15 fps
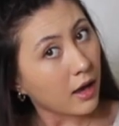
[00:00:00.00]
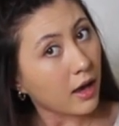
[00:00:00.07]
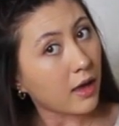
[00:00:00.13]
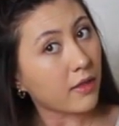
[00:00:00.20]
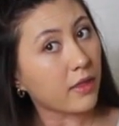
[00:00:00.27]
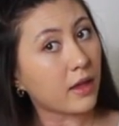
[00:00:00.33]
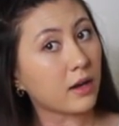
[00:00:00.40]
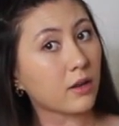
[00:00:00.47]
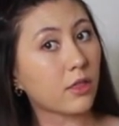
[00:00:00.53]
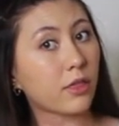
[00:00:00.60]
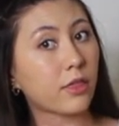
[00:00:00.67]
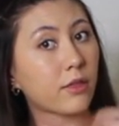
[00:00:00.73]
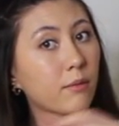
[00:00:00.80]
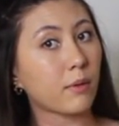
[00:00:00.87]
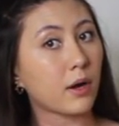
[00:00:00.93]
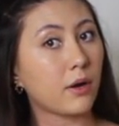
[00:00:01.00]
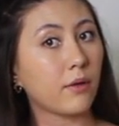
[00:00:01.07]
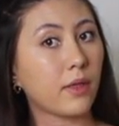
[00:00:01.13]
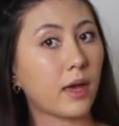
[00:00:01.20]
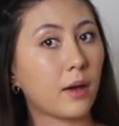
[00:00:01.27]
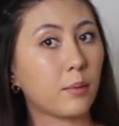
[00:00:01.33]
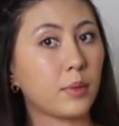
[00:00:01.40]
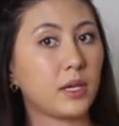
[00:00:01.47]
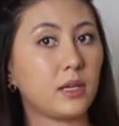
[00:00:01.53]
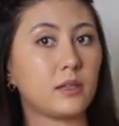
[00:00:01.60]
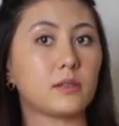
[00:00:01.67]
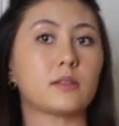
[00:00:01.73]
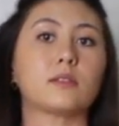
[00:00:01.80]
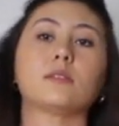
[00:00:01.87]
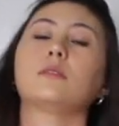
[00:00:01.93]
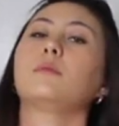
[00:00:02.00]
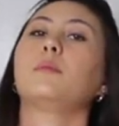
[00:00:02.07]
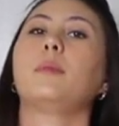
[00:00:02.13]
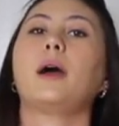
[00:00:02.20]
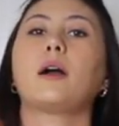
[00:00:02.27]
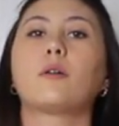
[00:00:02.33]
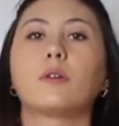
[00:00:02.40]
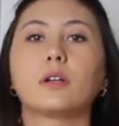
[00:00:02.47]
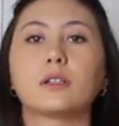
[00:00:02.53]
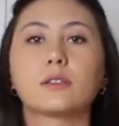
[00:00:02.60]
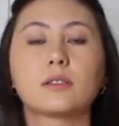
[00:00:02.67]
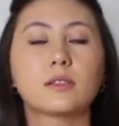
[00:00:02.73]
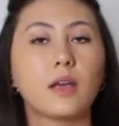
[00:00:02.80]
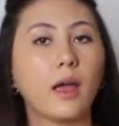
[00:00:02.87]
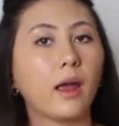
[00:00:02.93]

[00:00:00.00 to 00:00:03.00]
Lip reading: And then throw that piece backwards.